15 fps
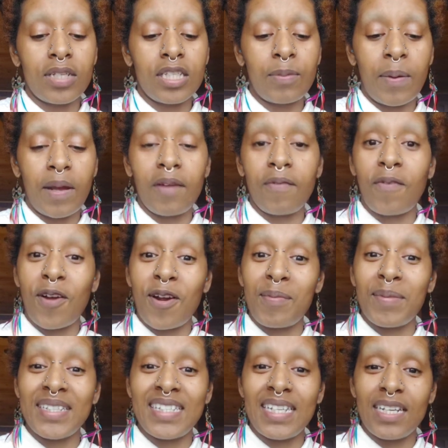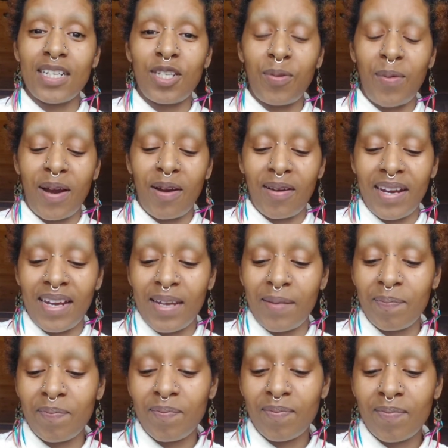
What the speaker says: Respite Farm and Sanctuary.